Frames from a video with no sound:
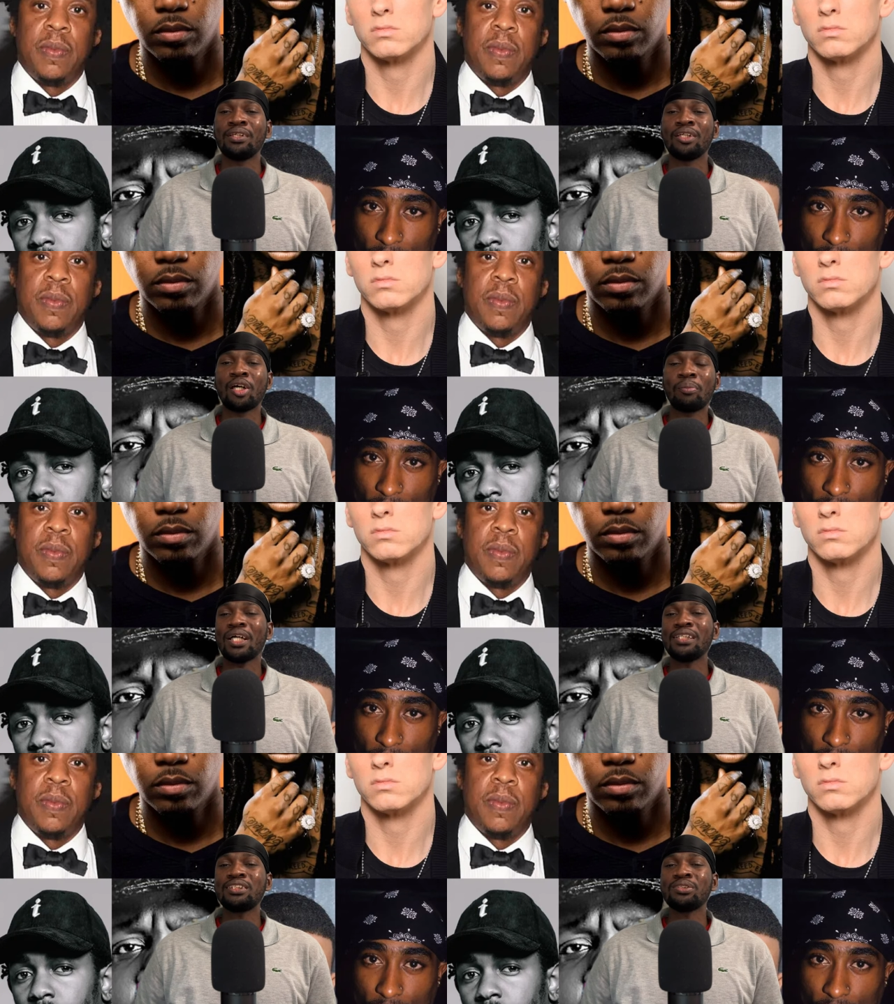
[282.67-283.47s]
Speaker 1: Now,
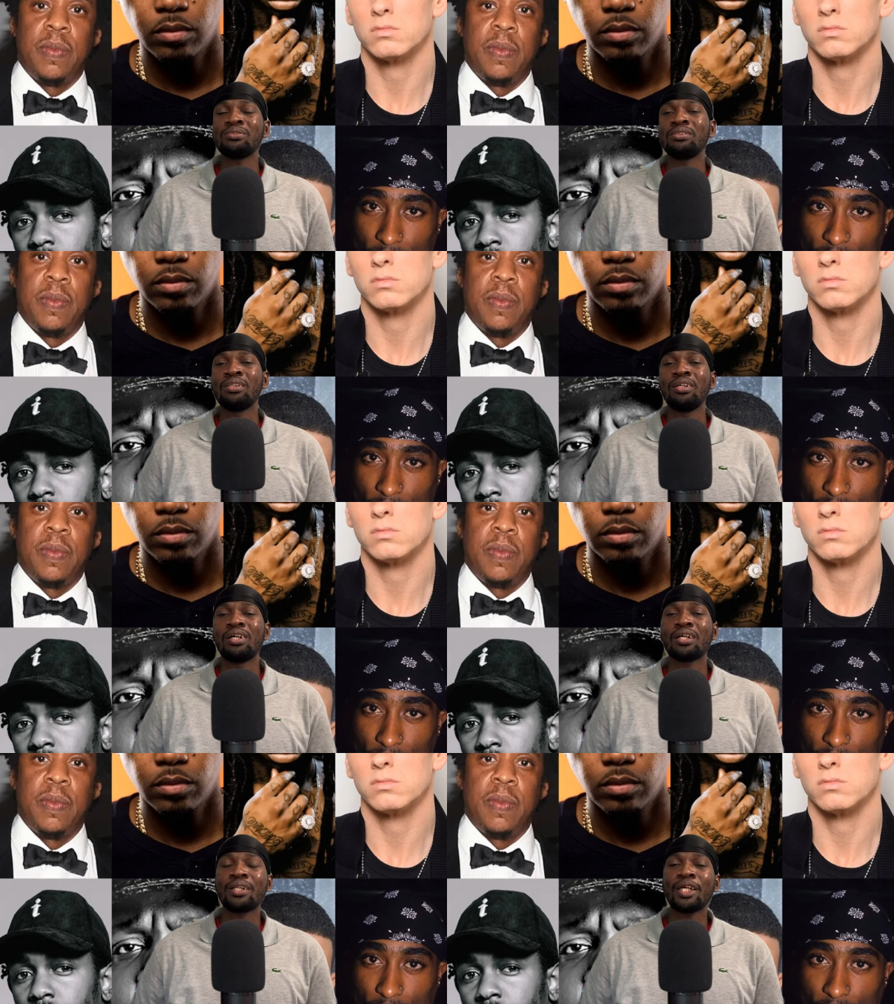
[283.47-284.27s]
mind you,
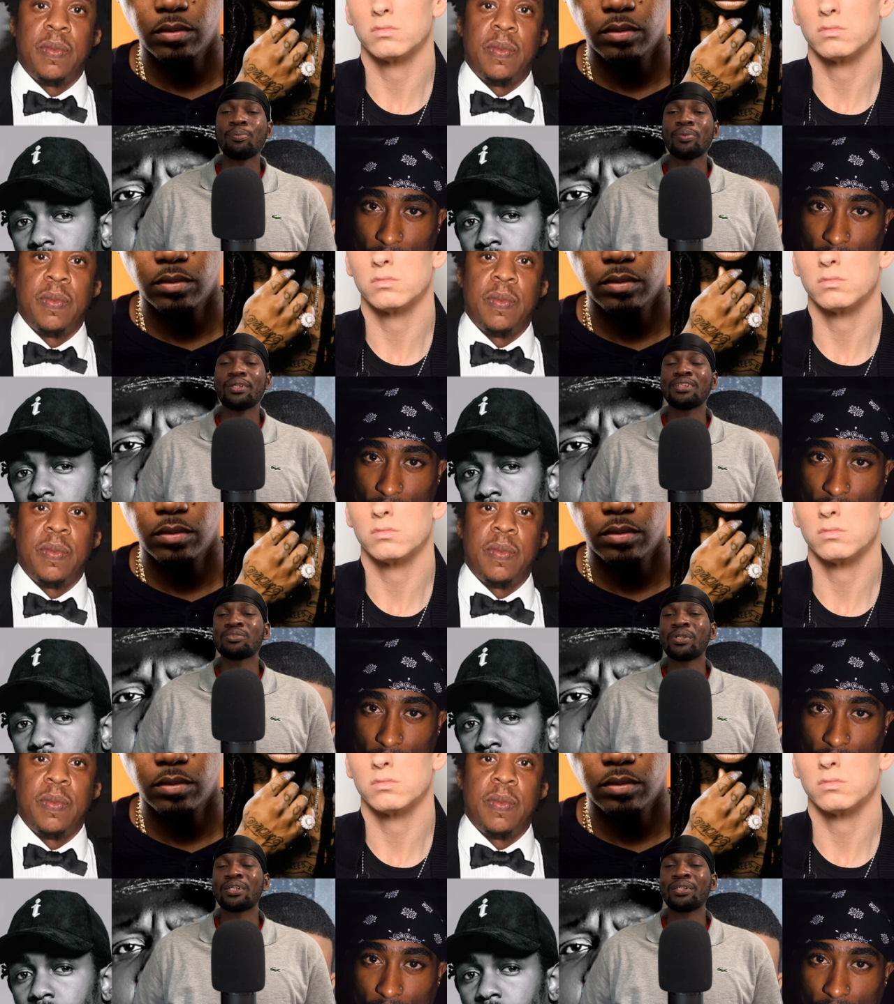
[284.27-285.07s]
a clip is
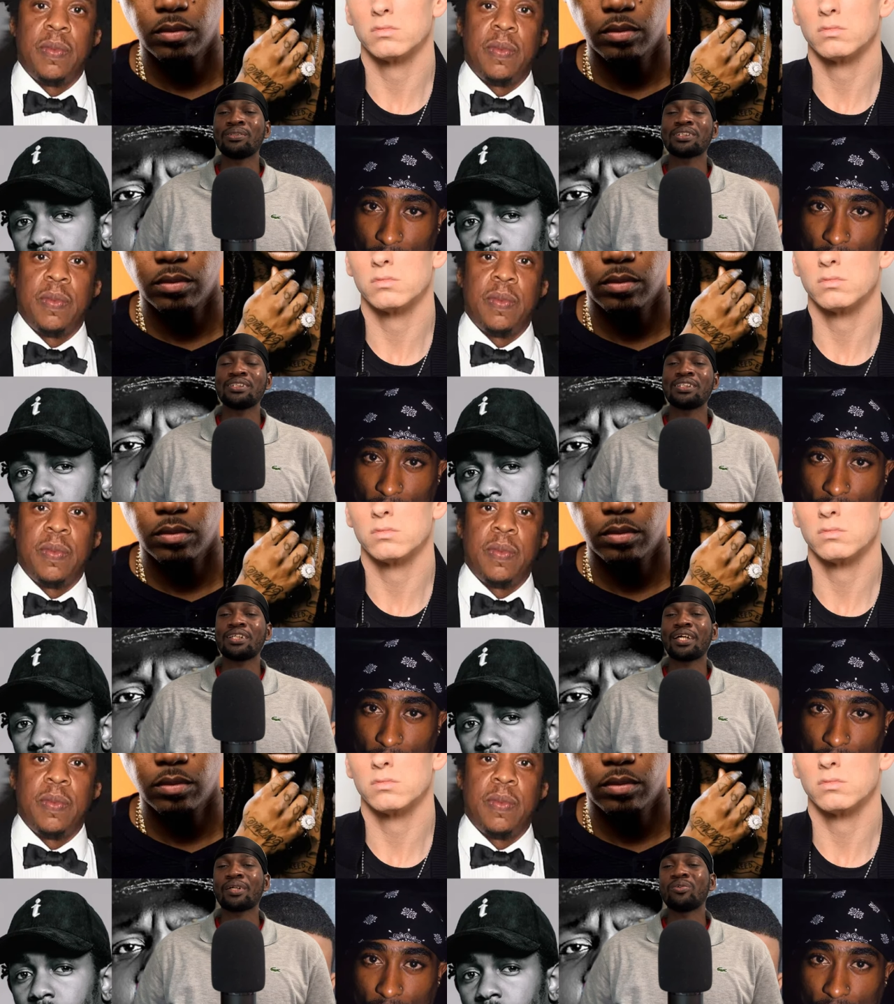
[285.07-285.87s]
what goes into
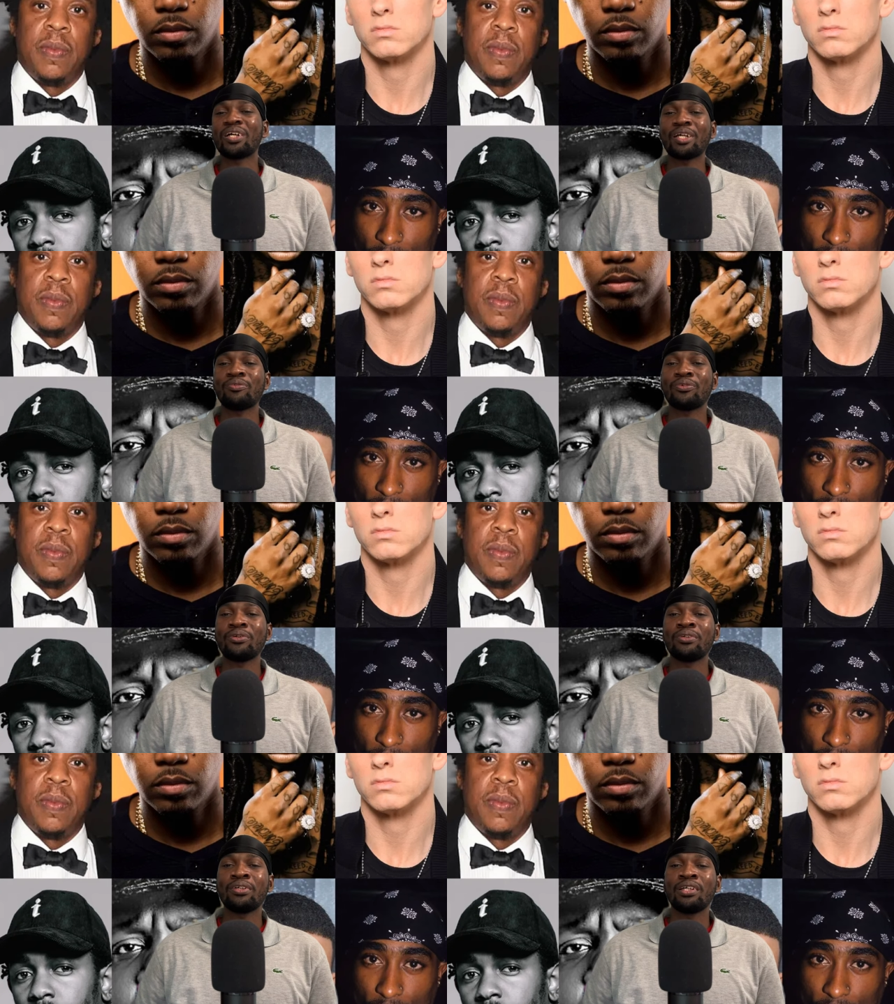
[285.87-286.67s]
like a
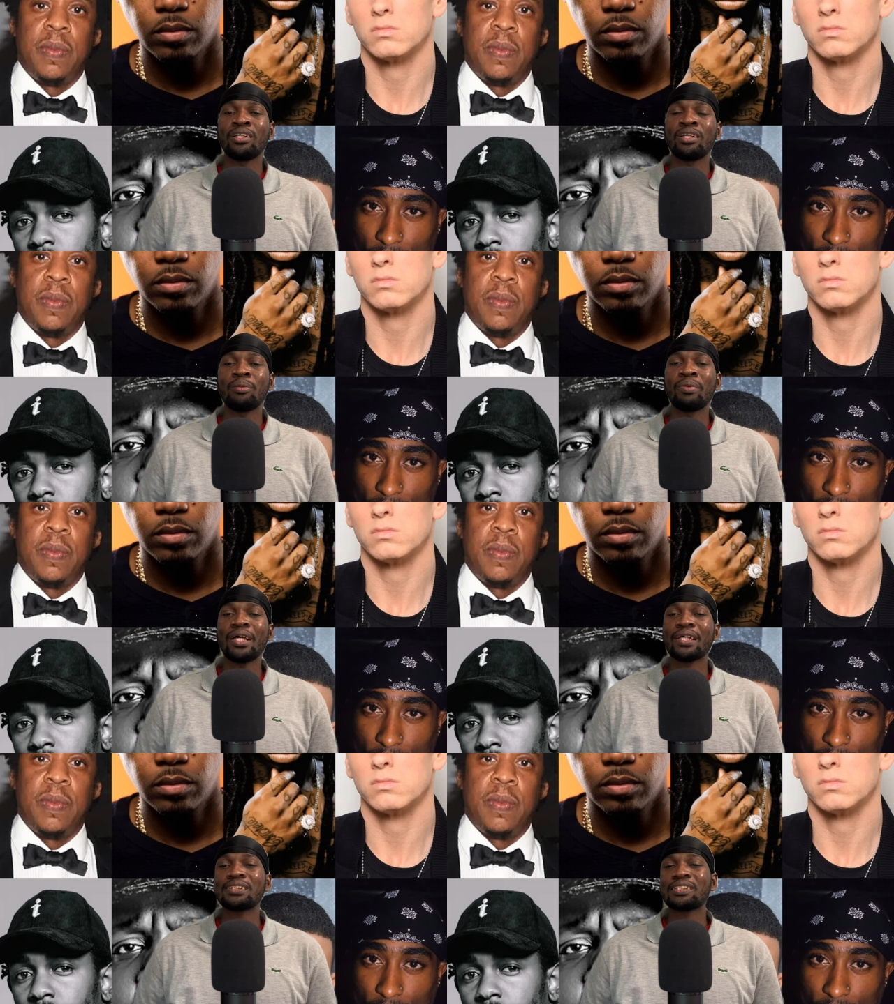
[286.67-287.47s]
rifle. A
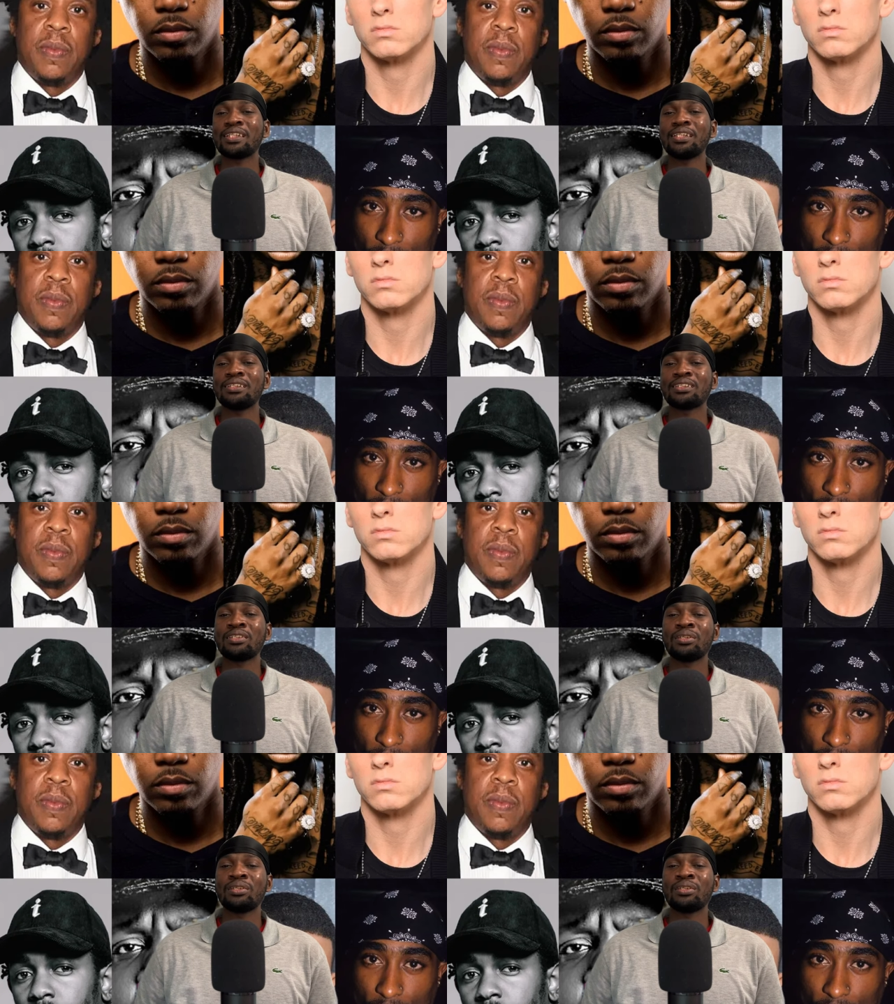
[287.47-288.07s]
magazine's